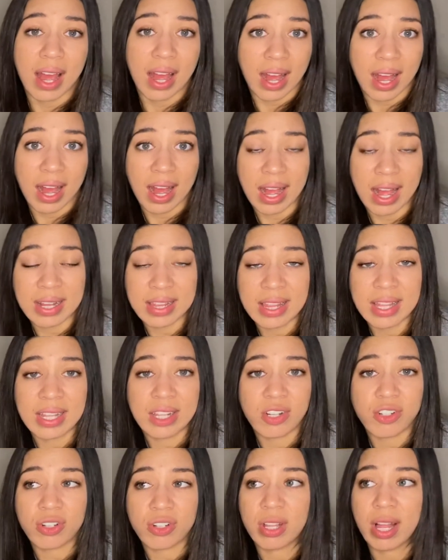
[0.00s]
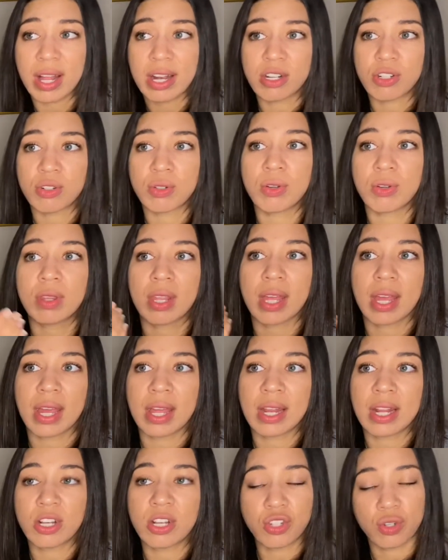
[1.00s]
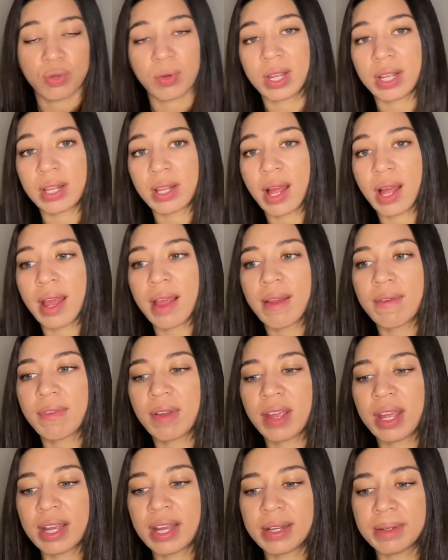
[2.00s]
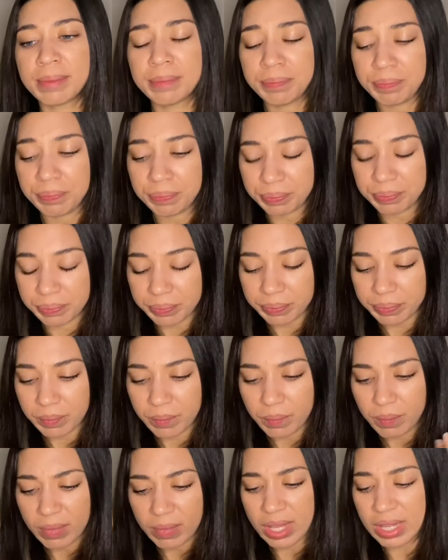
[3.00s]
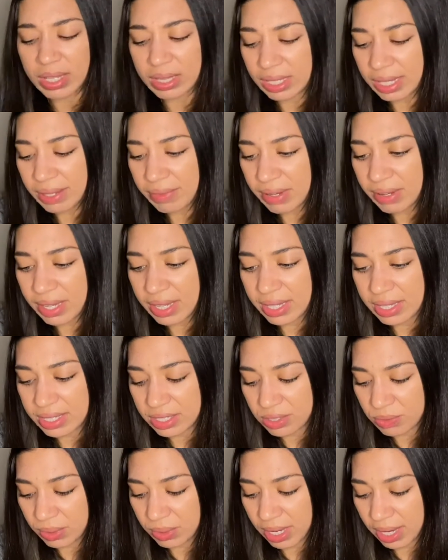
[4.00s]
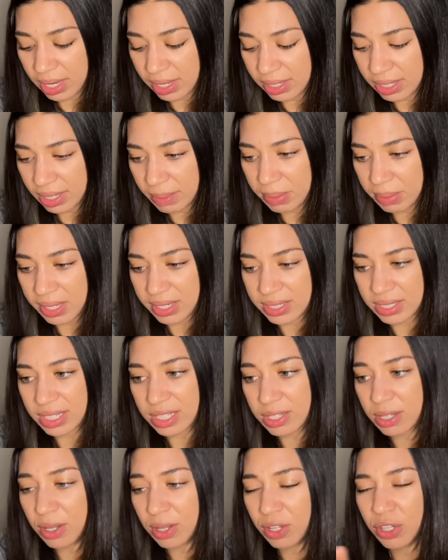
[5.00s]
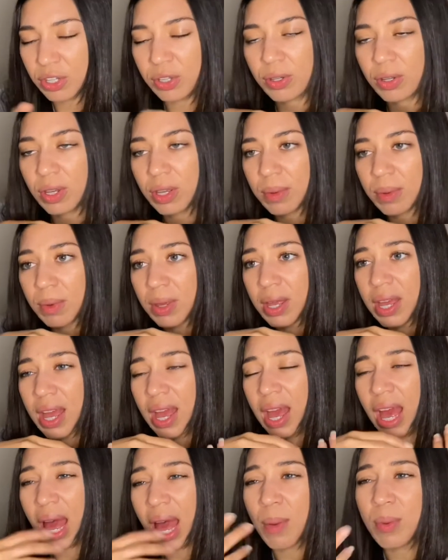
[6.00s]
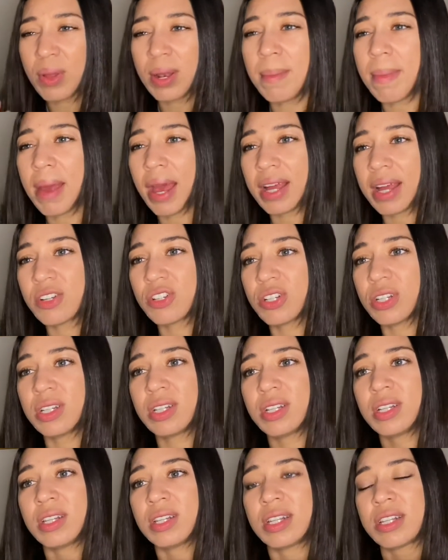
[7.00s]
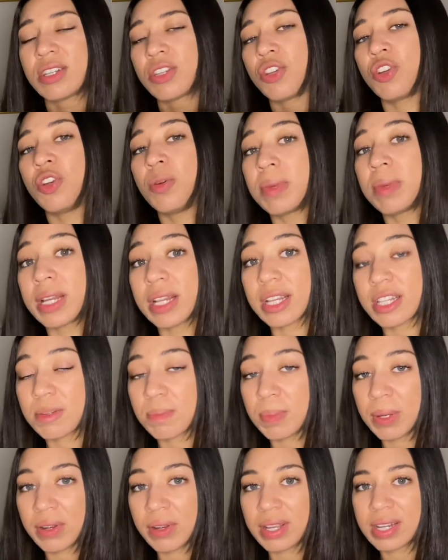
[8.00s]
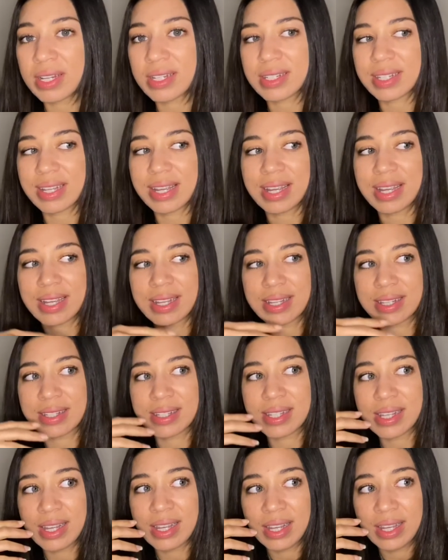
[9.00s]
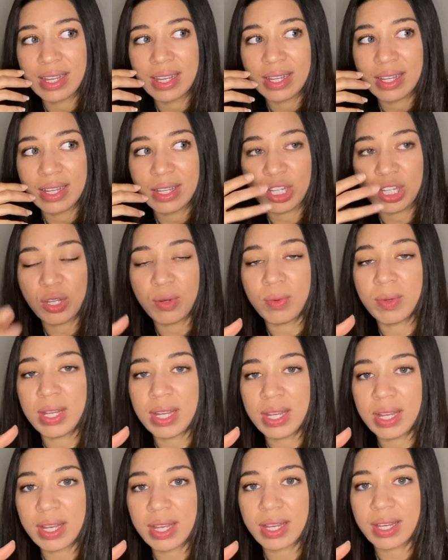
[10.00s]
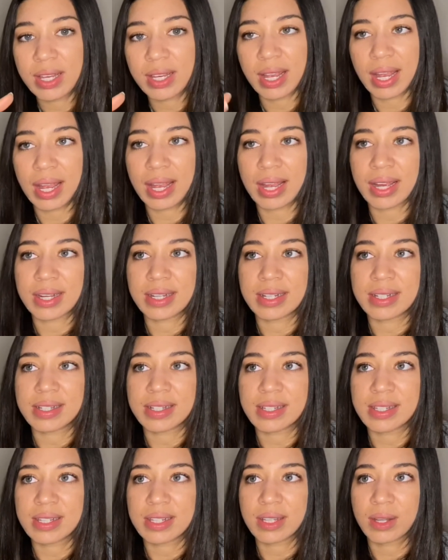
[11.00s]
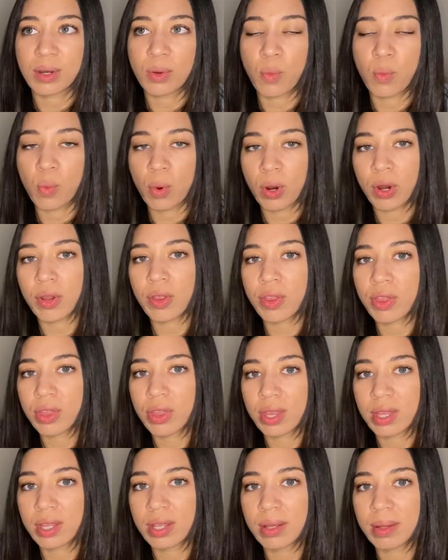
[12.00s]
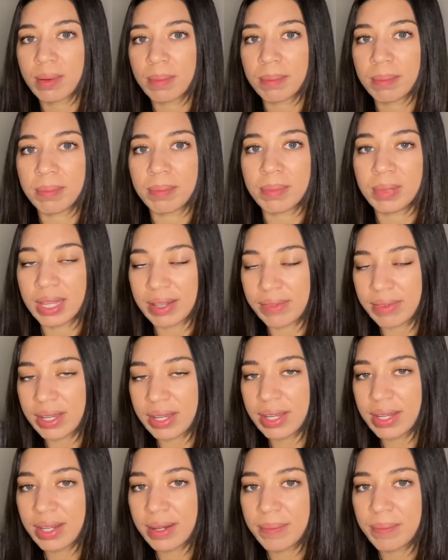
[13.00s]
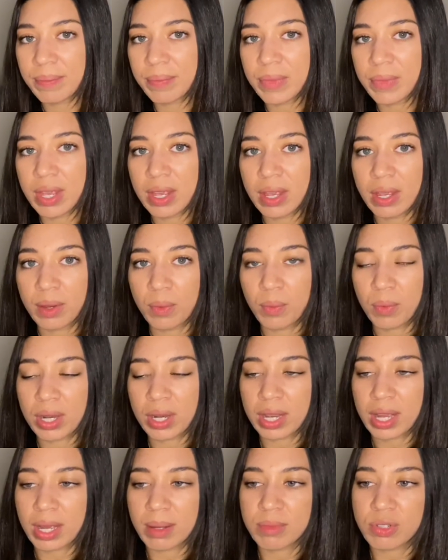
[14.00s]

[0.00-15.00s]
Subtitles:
I think there's a lot of truth in enjoying life and living in this reality, because I would imagine this human experience is unique and worth living when it comes